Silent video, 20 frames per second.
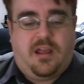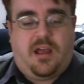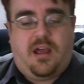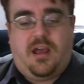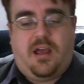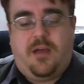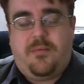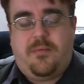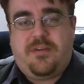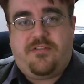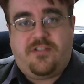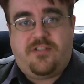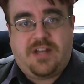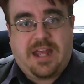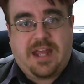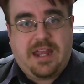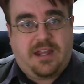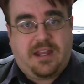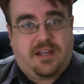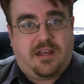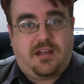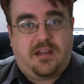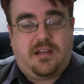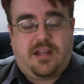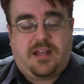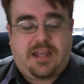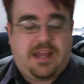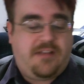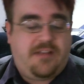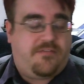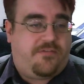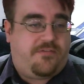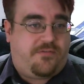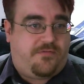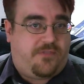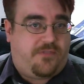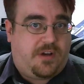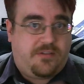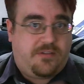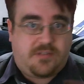If you're an inker, again,
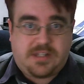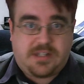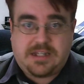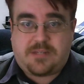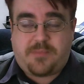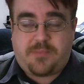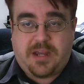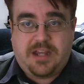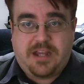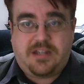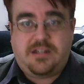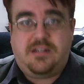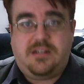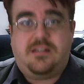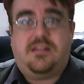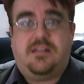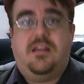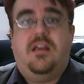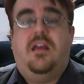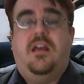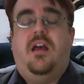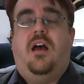5 or 6 pages.